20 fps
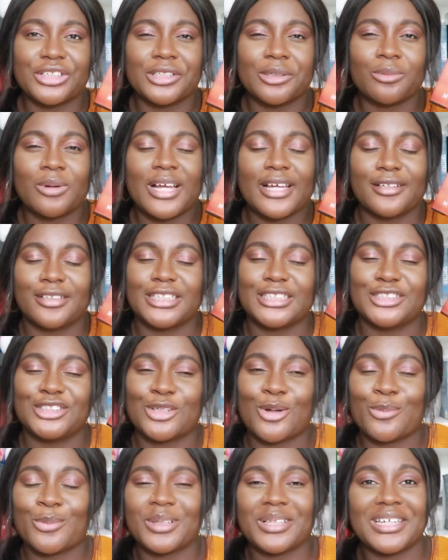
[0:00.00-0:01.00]
in a while and
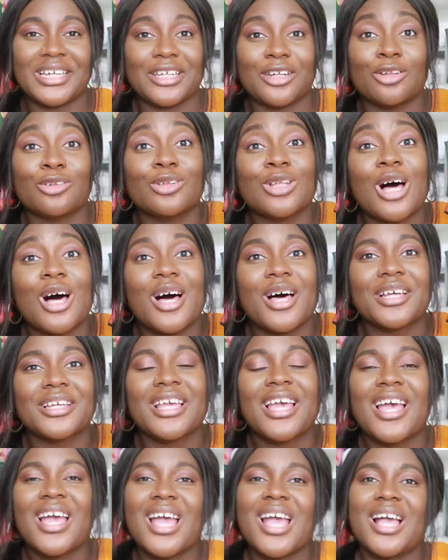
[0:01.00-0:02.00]
don't really get along,
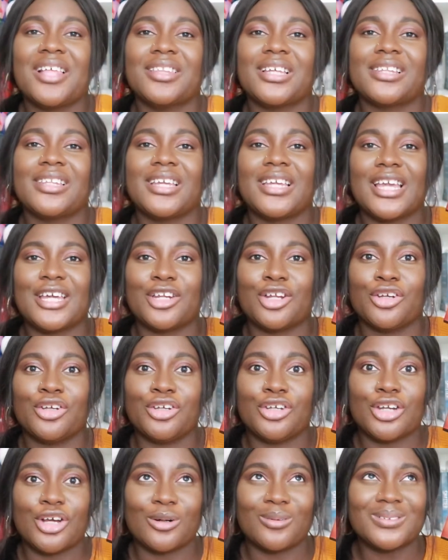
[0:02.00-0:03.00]
and then they get a
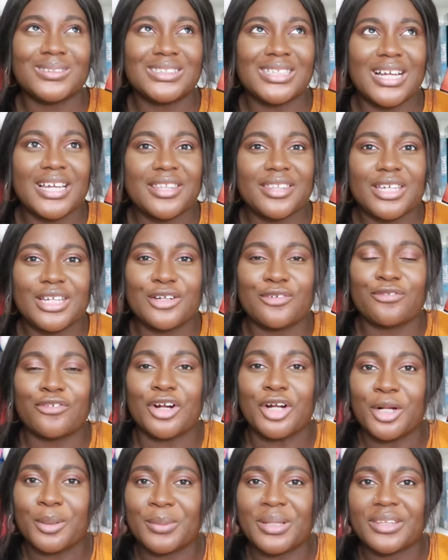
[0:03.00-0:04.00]
note, I think,
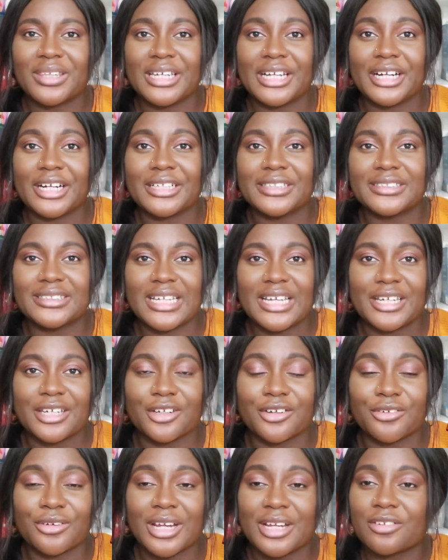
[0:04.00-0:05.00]
from their dead
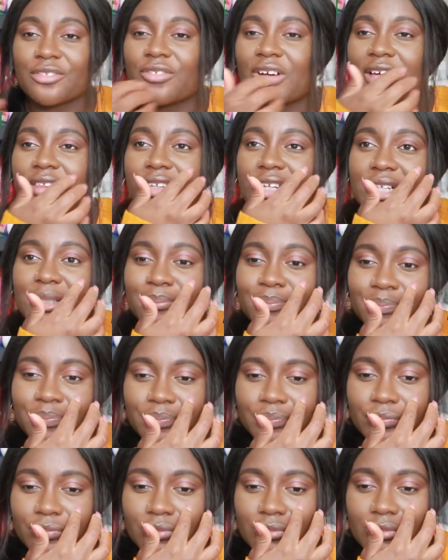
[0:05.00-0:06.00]
grandfather
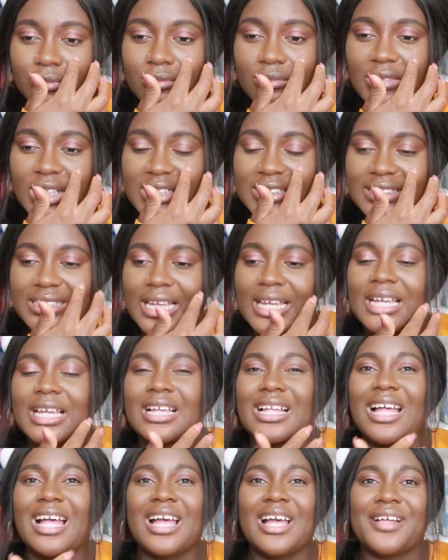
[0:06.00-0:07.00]
saying
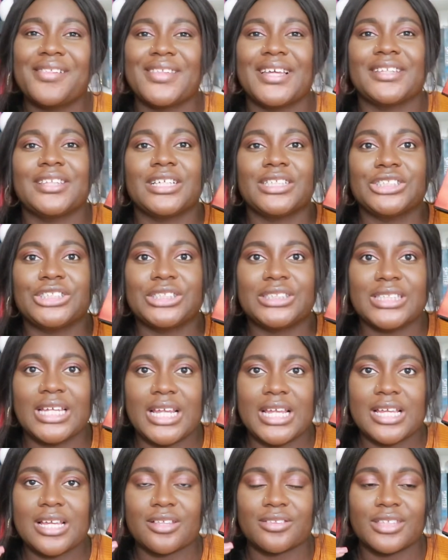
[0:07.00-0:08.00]
that they should
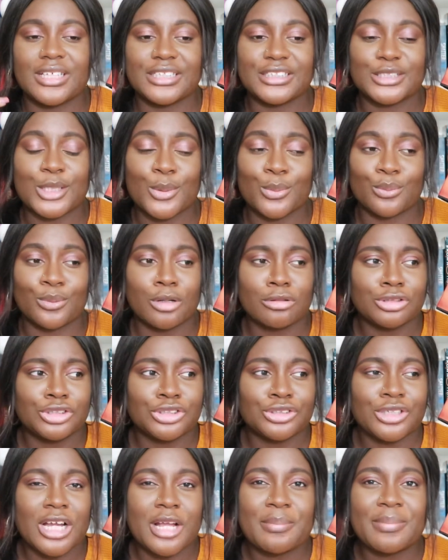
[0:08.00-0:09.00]
take this road
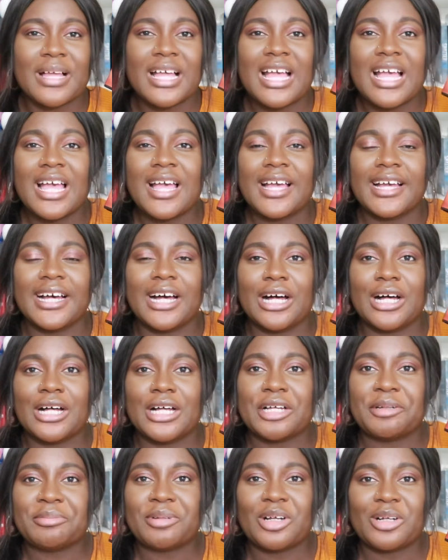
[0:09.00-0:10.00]
trip
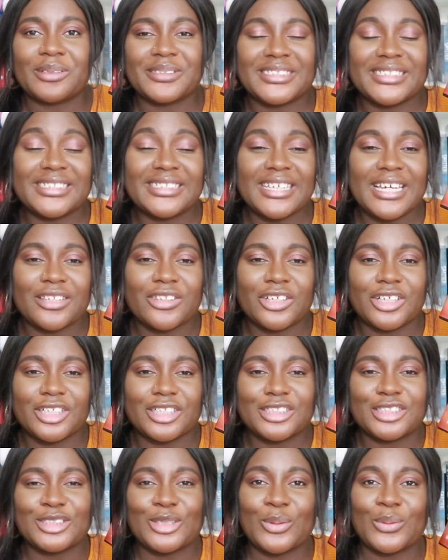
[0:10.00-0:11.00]
all together.
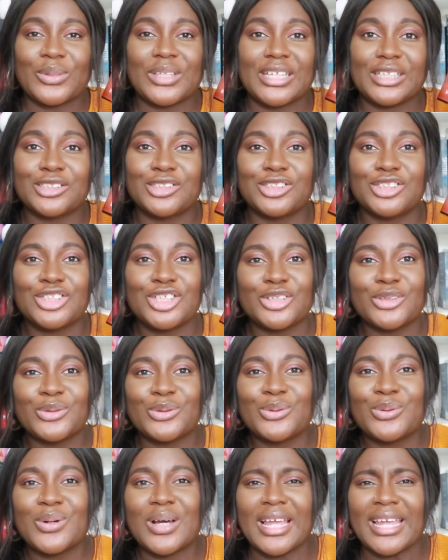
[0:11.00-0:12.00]
So they
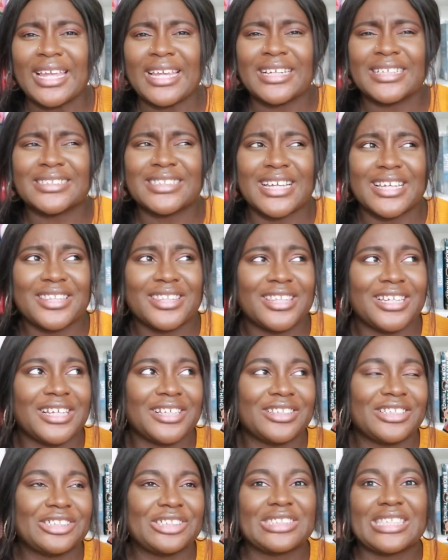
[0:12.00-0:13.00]
do, and I
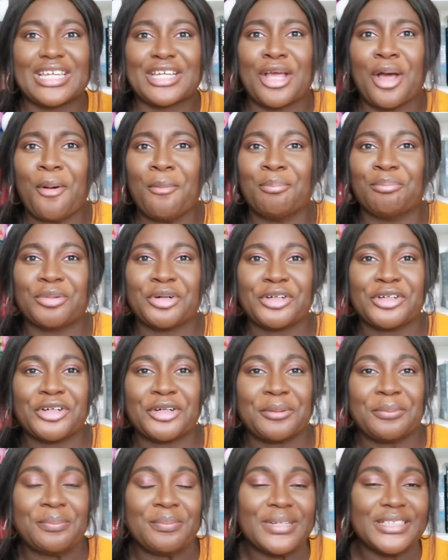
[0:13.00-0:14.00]
think there's like a
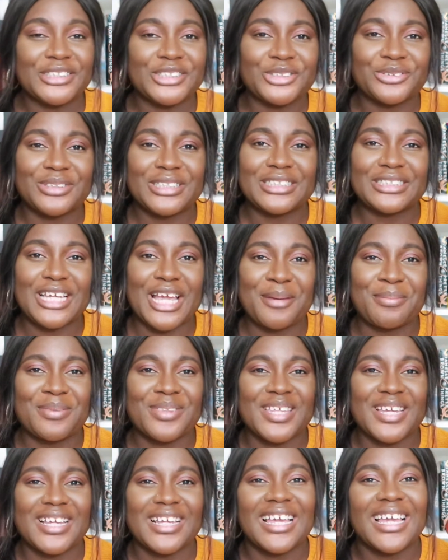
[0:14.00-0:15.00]
murder mystery type
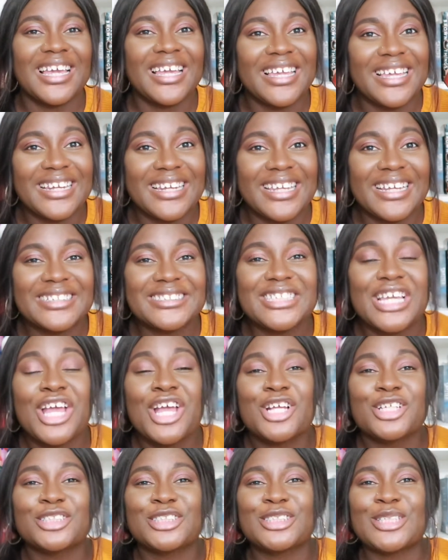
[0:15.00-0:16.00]
thing in it.
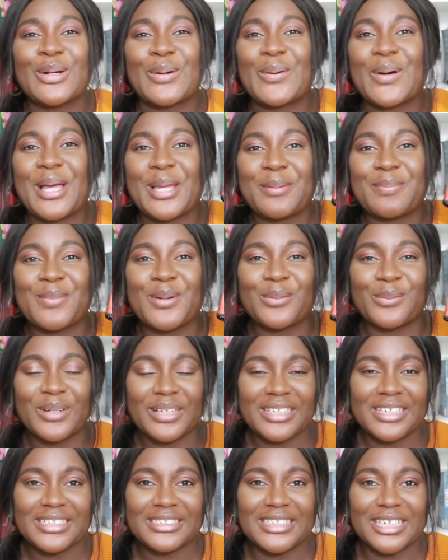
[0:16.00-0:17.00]
So I'm
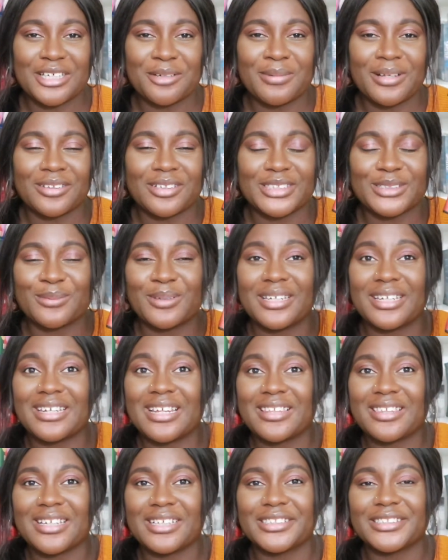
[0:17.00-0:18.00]
really excited about this one, and
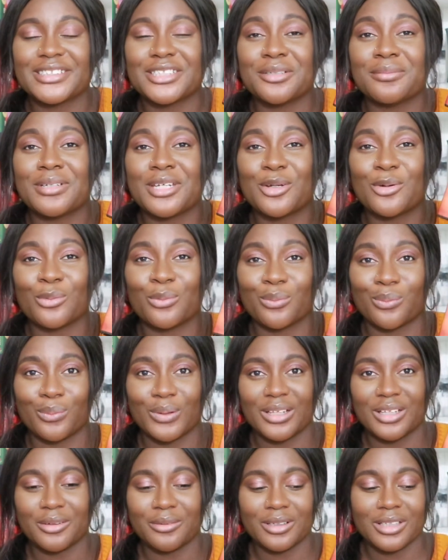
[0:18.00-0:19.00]
I think it's gonna be
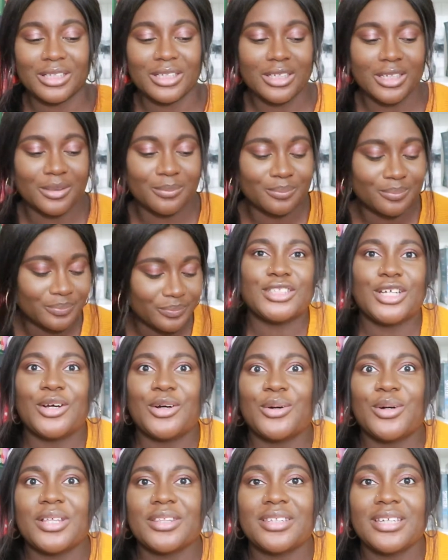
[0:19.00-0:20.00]
really, really good.
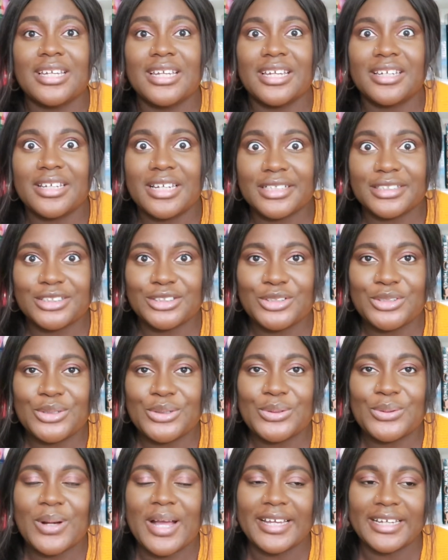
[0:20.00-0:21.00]
So the next
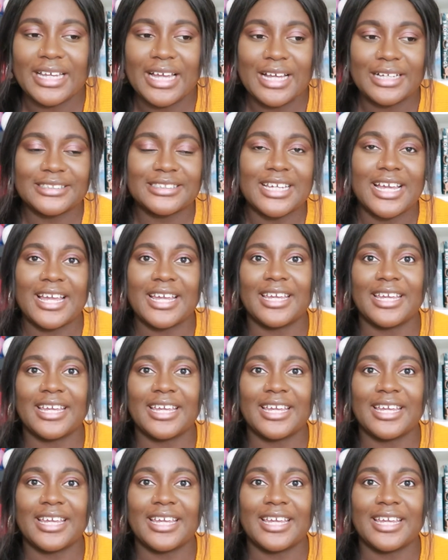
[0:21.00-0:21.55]
two I got